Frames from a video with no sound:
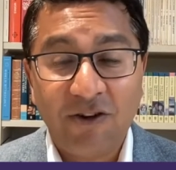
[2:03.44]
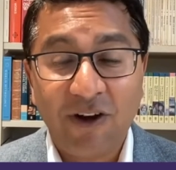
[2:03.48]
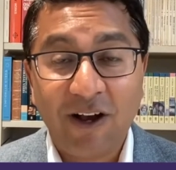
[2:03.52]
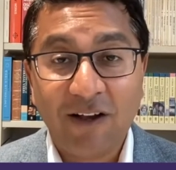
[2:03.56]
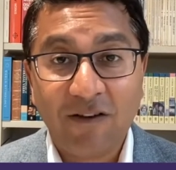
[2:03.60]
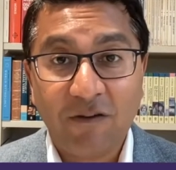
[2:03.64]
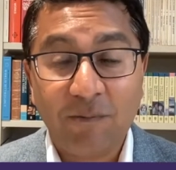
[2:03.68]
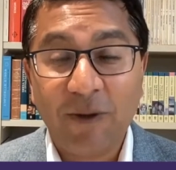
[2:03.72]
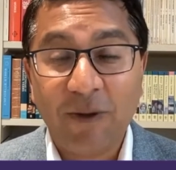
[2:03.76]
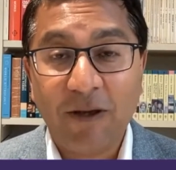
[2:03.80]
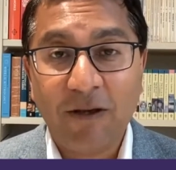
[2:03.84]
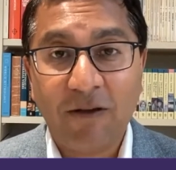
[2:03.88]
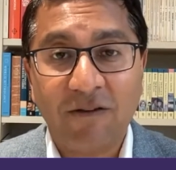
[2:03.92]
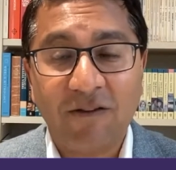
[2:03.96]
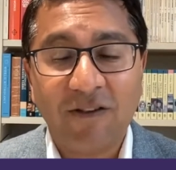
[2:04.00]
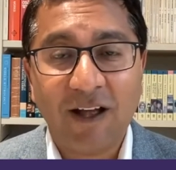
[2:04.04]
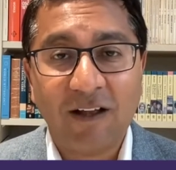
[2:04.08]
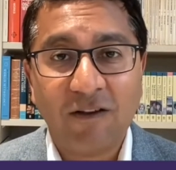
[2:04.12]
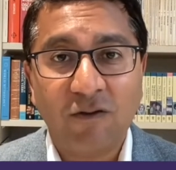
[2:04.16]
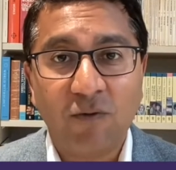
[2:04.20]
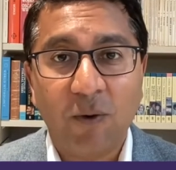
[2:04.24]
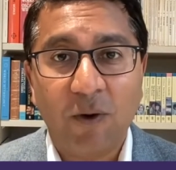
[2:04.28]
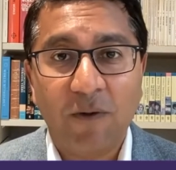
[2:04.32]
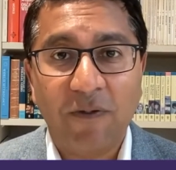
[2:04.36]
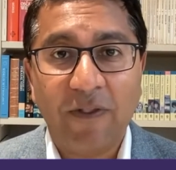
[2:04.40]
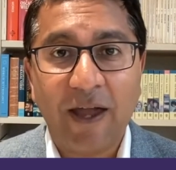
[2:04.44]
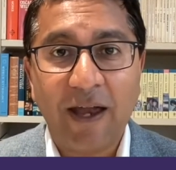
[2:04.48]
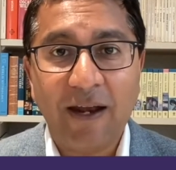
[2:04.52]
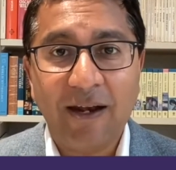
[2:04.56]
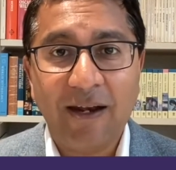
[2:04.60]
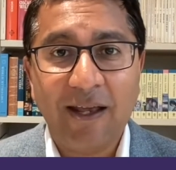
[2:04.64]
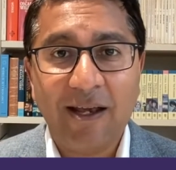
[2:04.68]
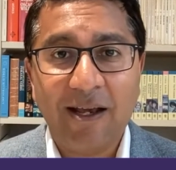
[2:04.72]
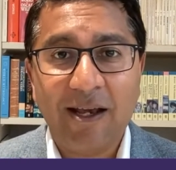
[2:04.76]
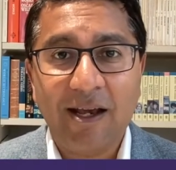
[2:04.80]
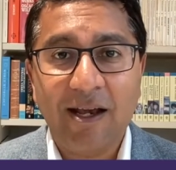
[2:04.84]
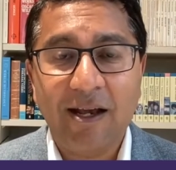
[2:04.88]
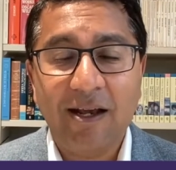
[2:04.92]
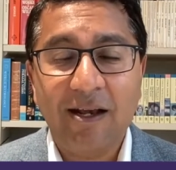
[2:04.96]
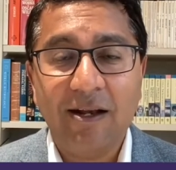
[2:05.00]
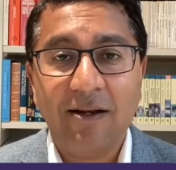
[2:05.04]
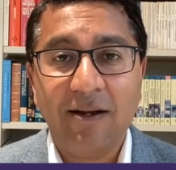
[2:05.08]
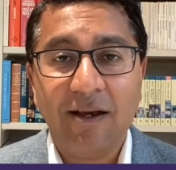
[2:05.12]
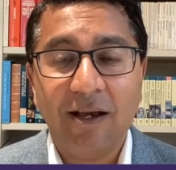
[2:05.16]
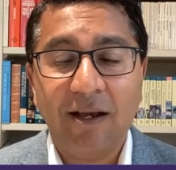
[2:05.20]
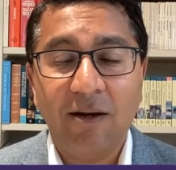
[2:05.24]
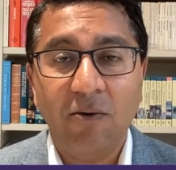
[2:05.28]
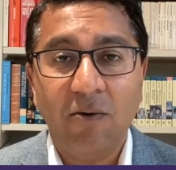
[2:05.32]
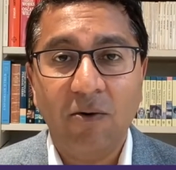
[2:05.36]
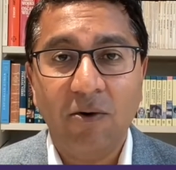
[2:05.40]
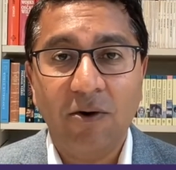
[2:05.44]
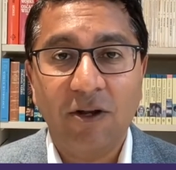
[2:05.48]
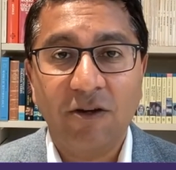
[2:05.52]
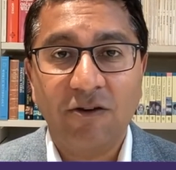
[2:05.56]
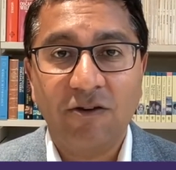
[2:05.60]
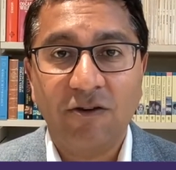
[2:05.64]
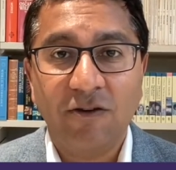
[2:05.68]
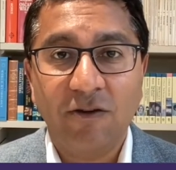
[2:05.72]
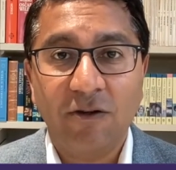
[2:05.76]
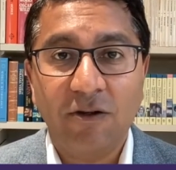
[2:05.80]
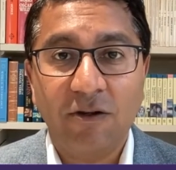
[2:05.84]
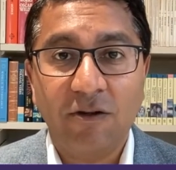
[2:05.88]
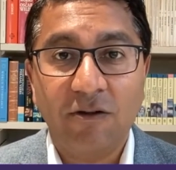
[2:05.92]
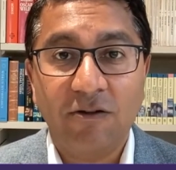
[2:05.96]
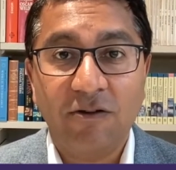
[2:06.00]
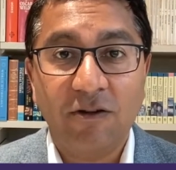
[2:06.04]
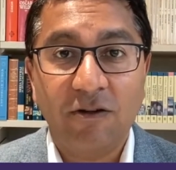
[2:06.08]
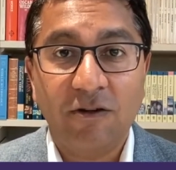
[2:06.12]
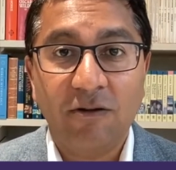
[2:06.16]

just because that's what they need in order to